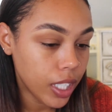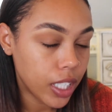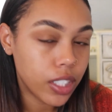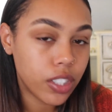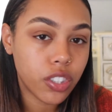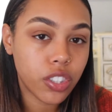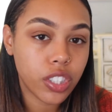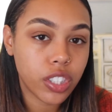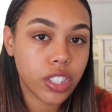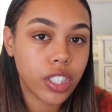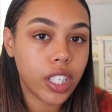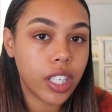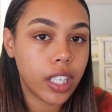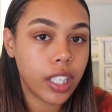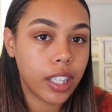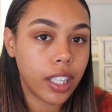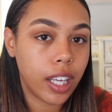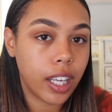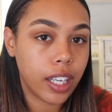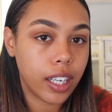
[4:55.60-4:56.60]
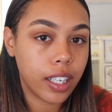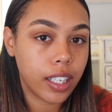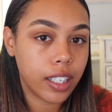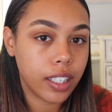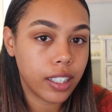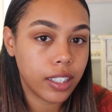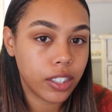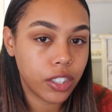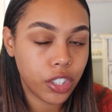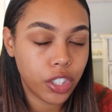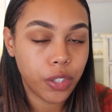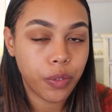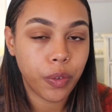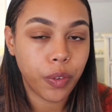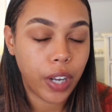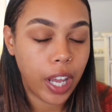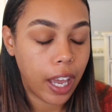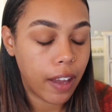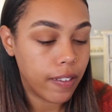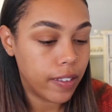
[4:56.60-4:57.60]
it's just good that she
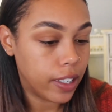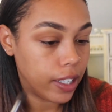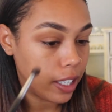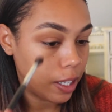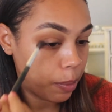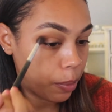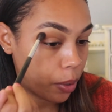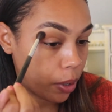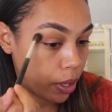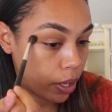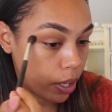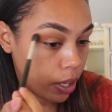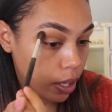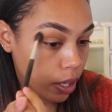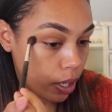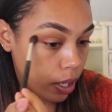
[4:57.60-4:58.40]
won't have it anymore.